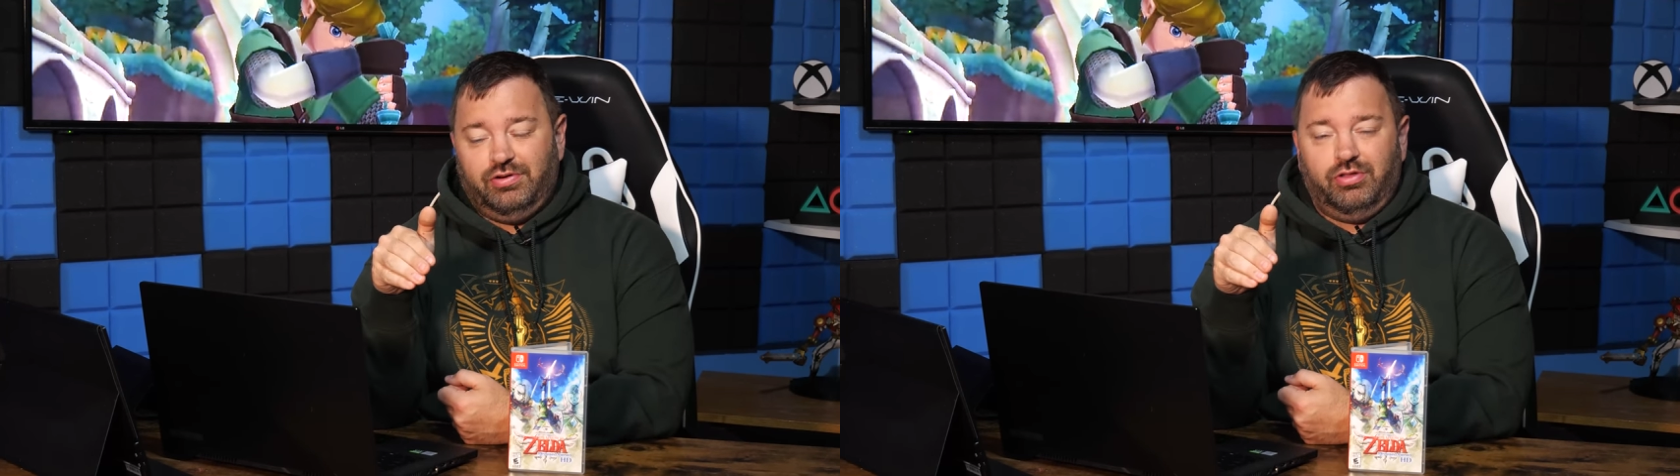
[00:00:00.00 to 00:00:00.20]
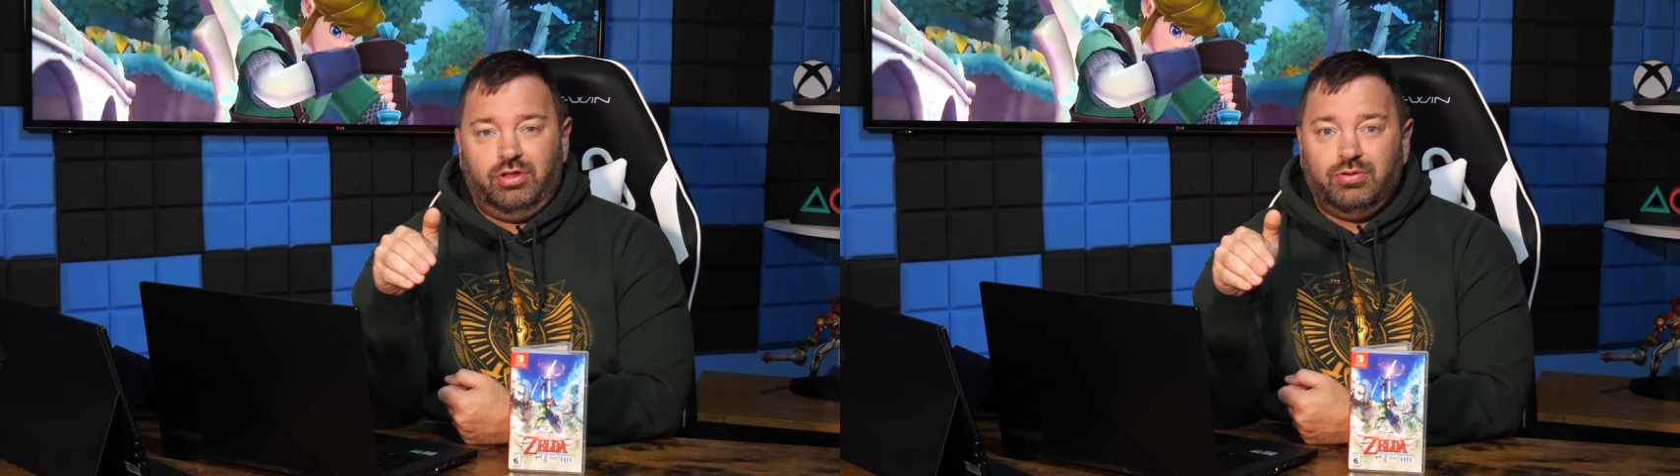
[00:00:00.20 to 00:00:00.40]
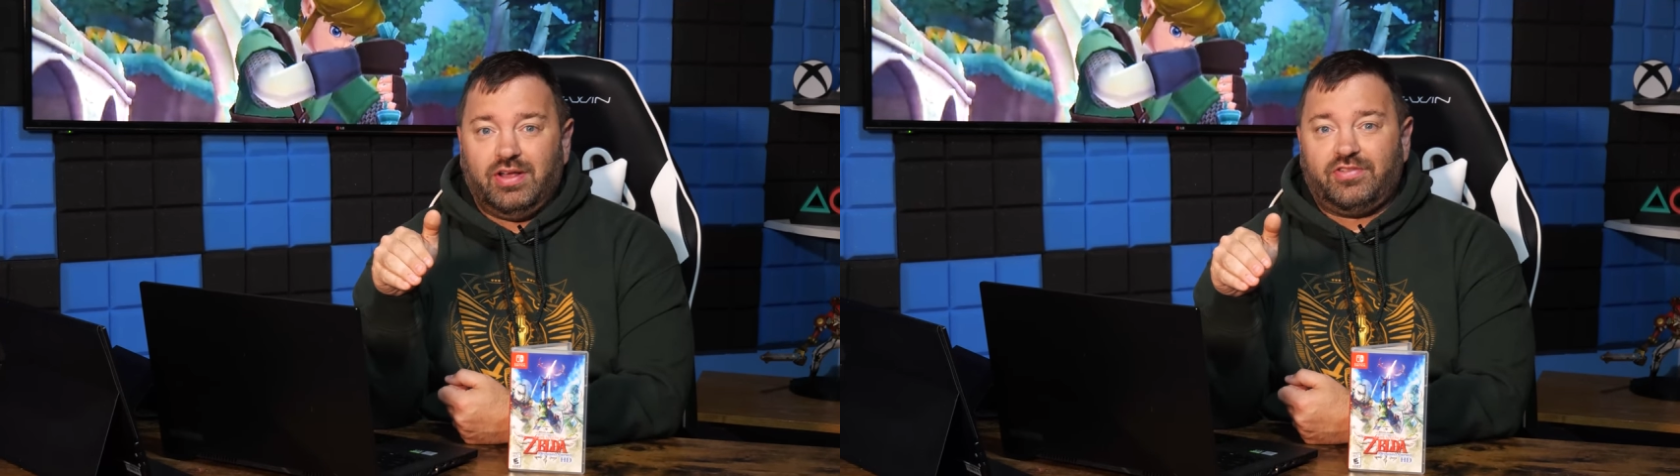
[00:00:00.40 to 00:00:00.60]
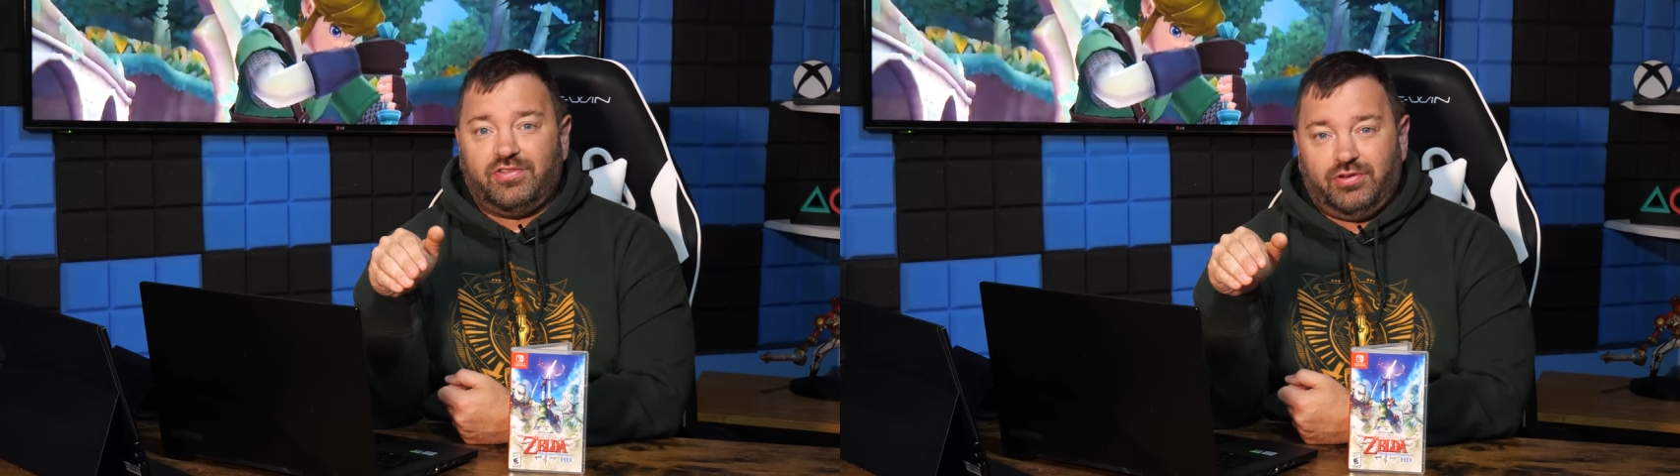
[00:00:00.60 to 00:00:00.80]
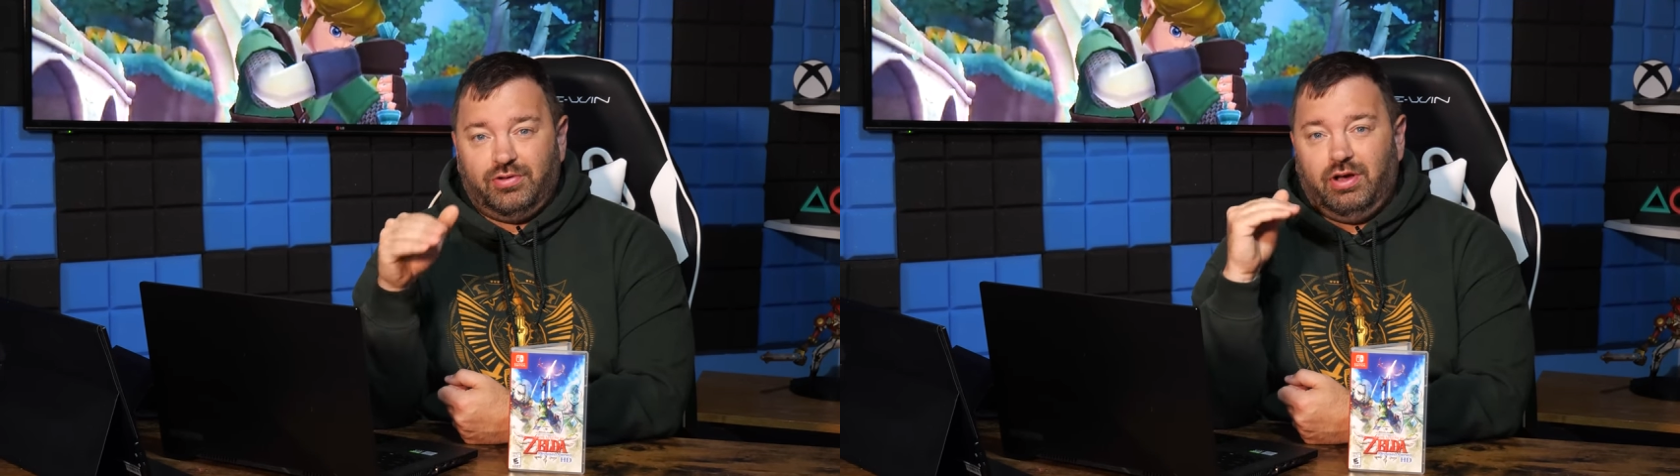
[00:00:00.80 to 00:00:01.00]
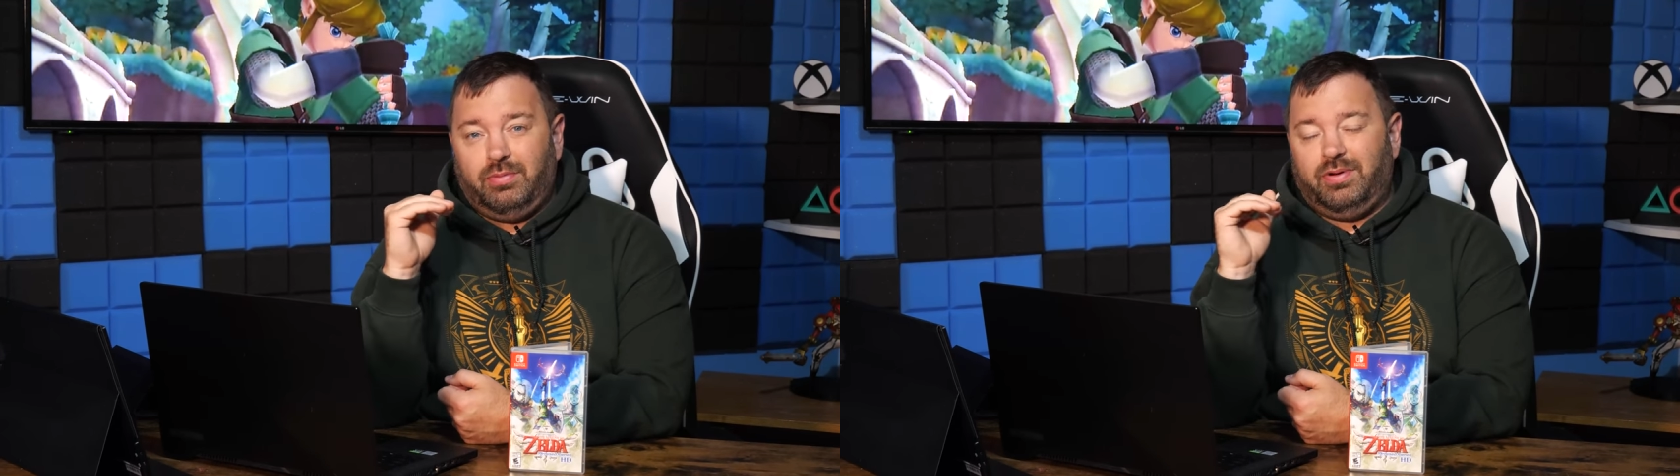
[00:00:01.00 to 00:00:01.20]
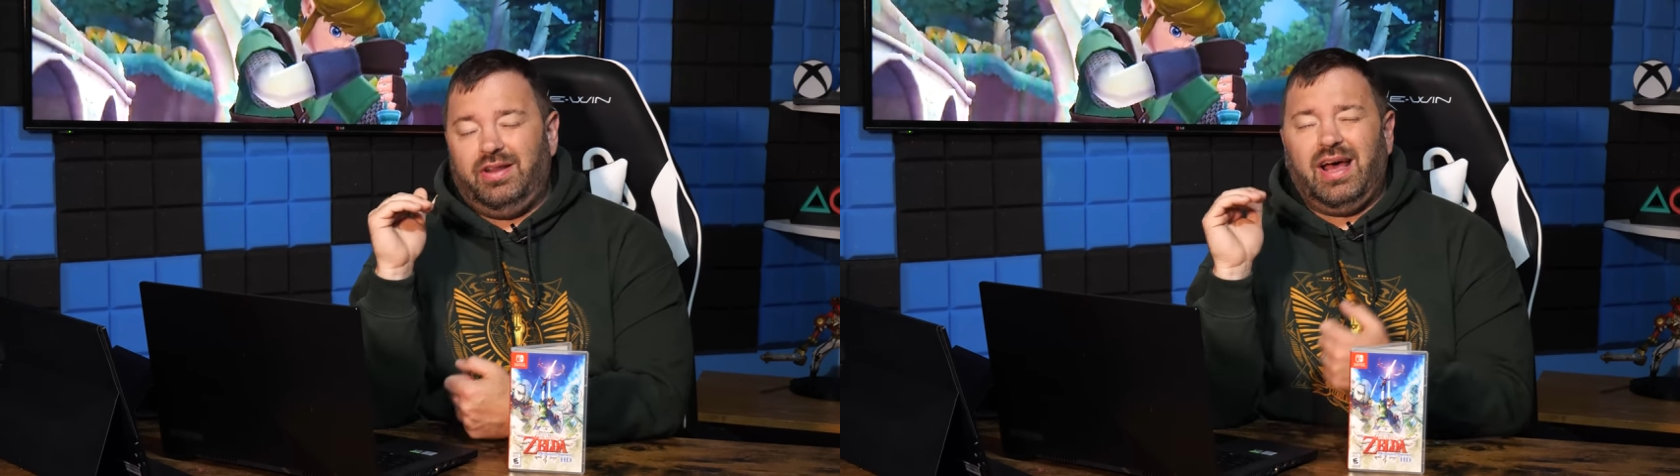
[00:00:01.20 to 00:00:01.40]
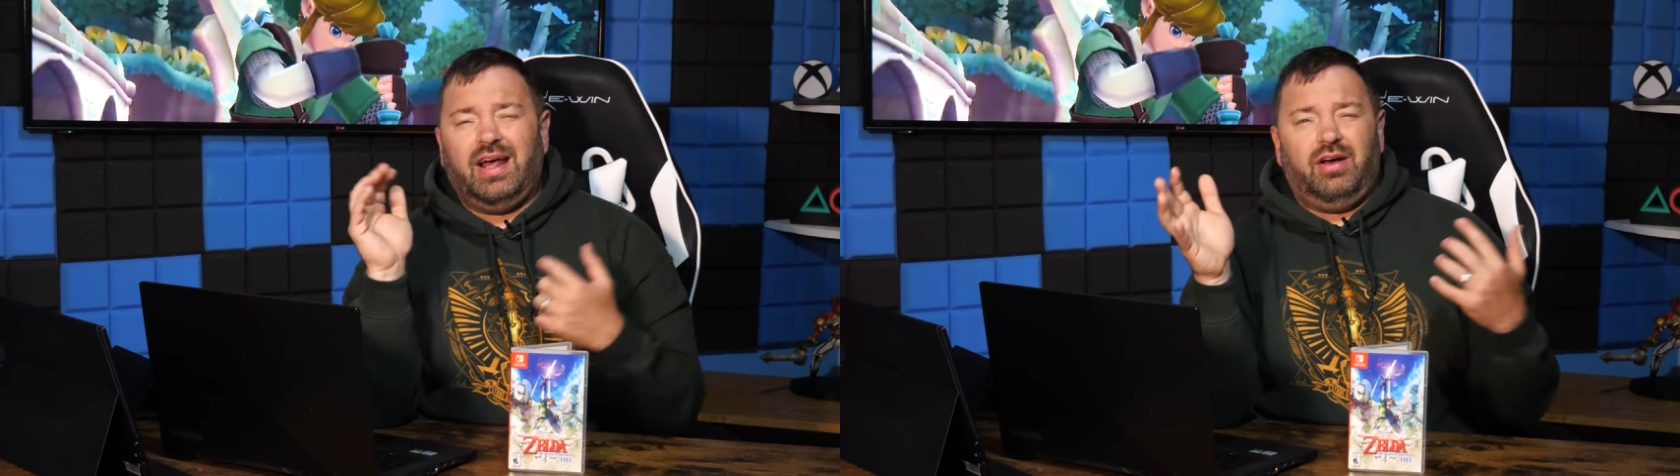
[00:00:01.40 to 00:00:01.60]
here in the us are sold out
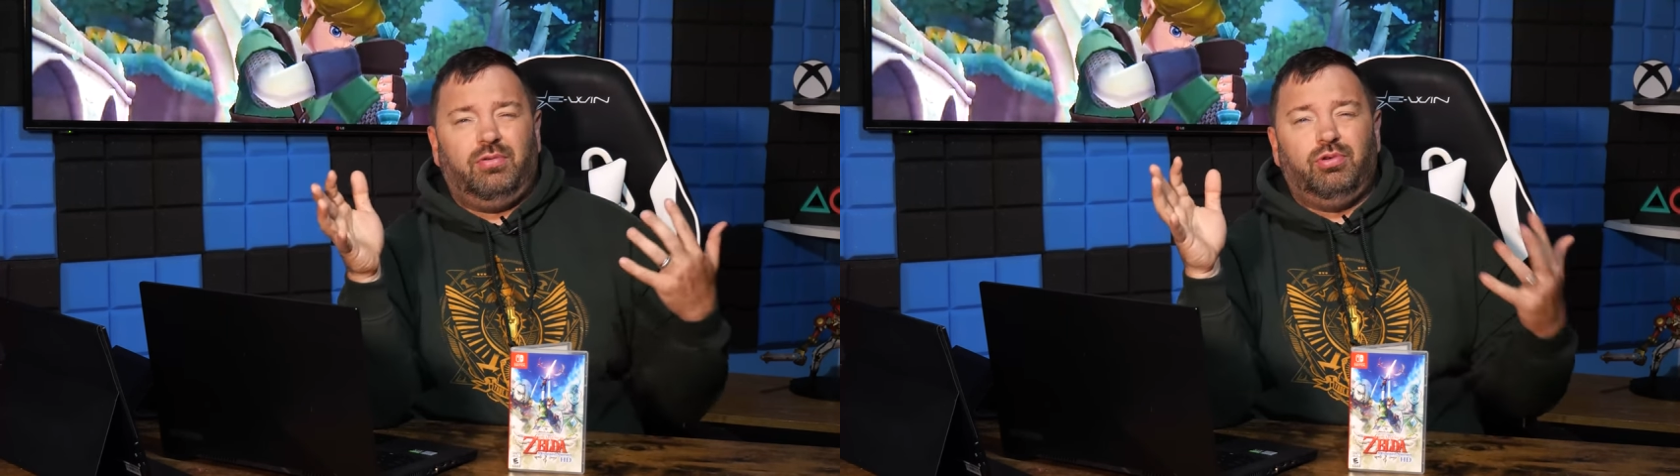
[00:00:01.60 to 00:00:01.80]
but not